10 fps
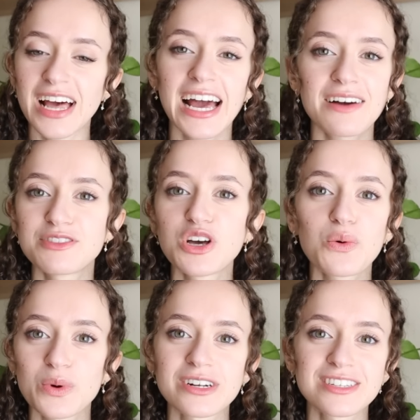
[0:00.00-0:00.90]
I have no
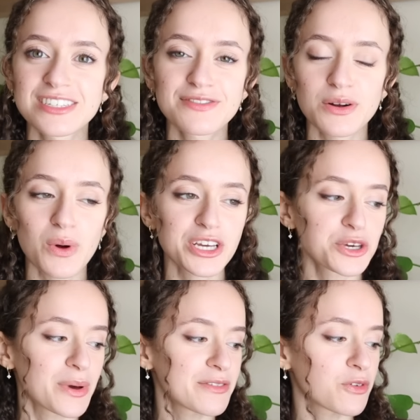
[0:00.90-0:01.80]
words for
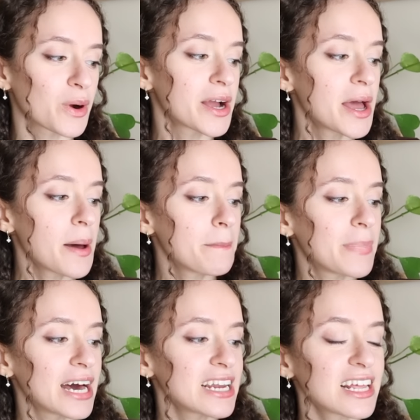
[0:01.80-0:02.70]
1Q84.
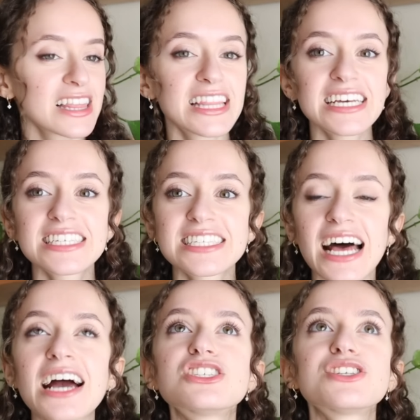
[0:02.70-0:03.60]
But this,
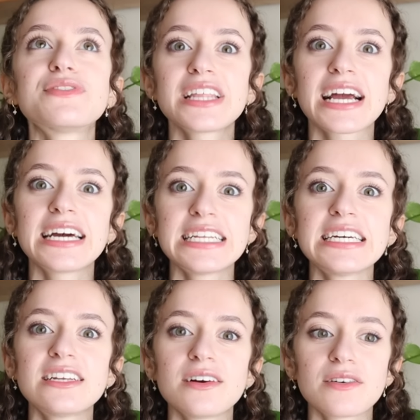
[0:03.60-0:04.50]
I just feel like I
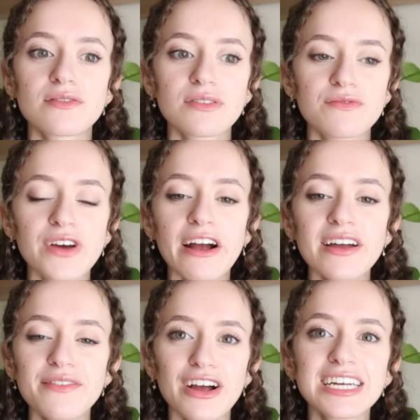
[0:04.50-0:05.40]
need
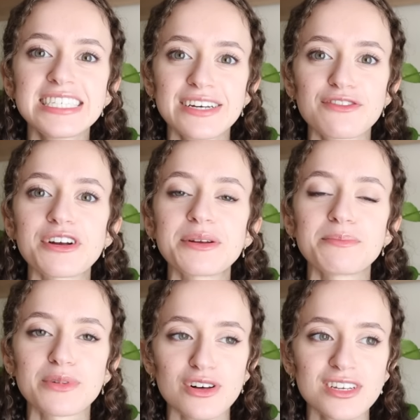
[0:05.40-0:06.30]
very, very
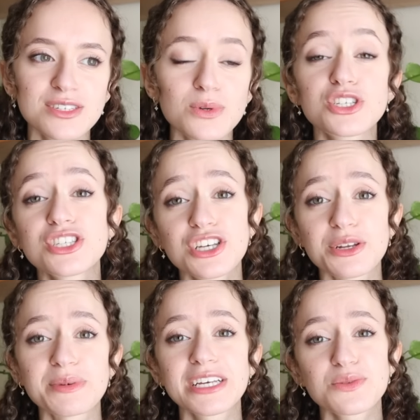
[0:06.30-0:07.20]
different books, which is
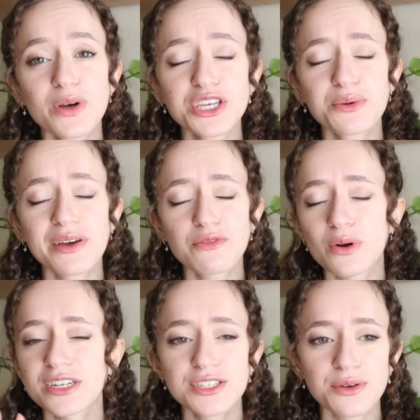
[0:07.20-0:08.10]
good because
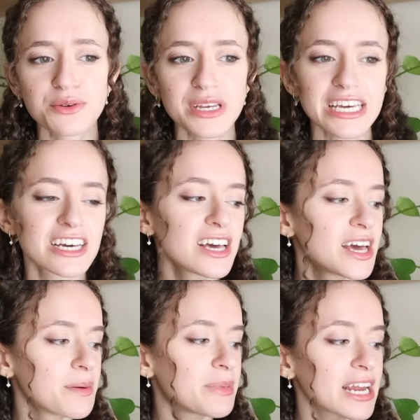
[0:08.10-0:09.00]
1Q84 is so unique.
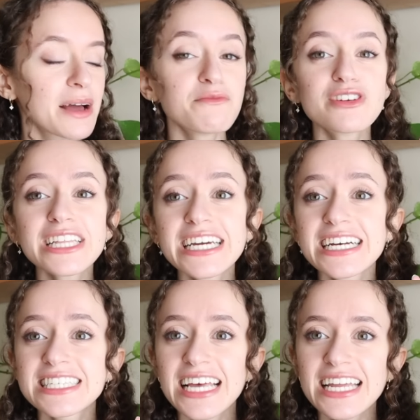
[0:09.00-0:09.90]
But I'm really
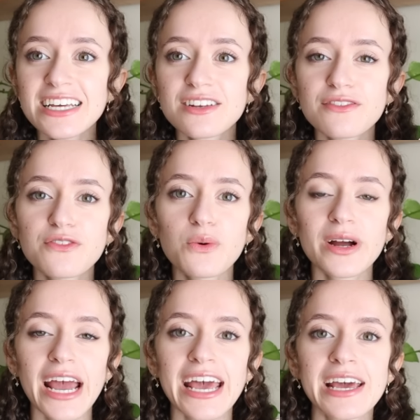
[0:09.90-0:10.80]
excited for
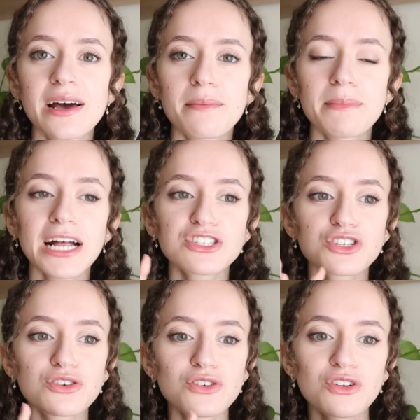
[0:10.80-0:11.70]
a
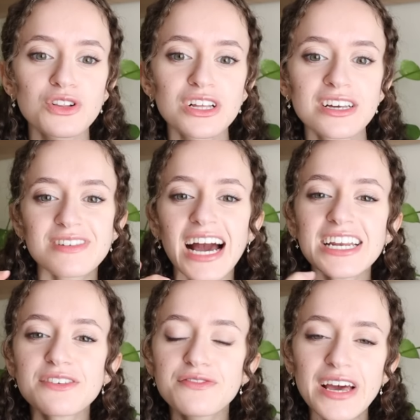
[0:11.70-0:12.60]
magical,
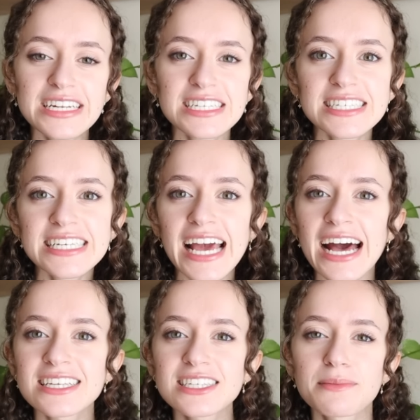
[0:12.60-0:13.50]
kind of
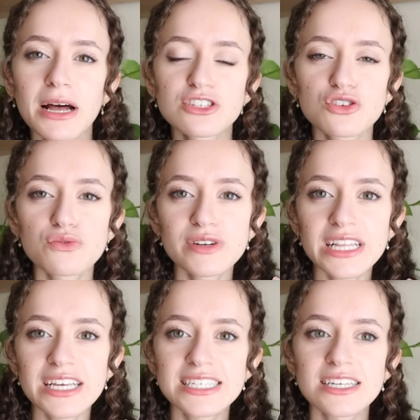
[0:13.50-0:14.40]
fantasy-esque, magical
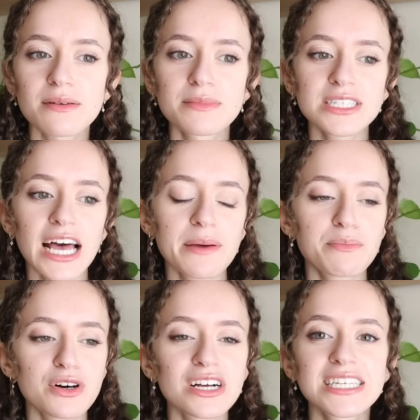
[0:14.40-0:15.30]
realism type
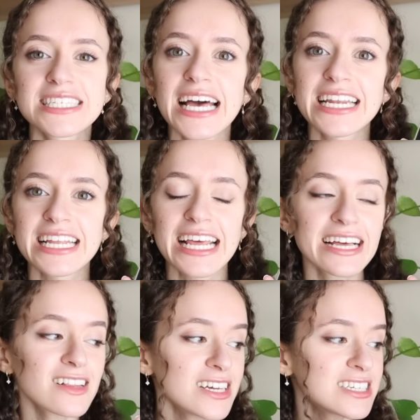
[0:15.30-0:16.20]
book set in
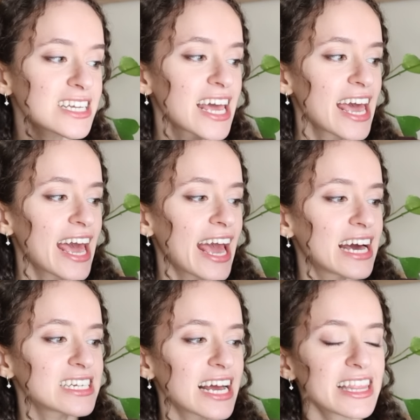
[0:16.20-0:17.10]
England,
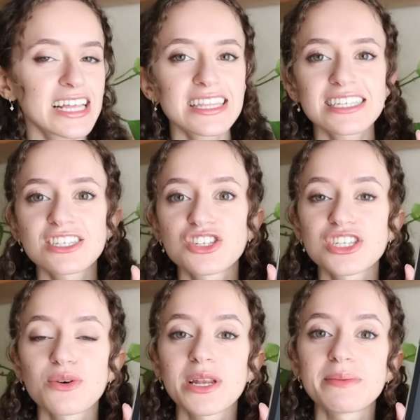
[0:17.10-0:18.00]
and I think this is
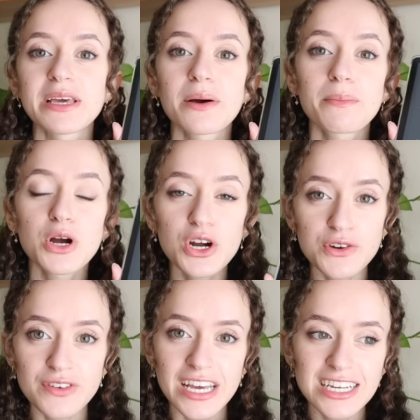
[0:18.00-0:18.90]
just going to be
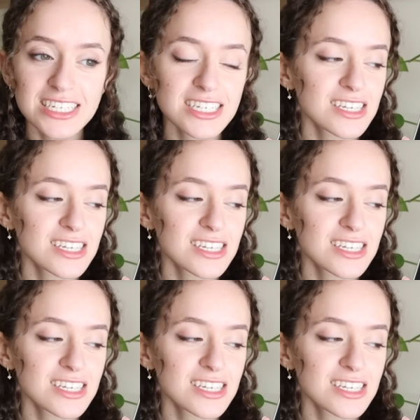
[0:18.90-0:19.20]
perfect.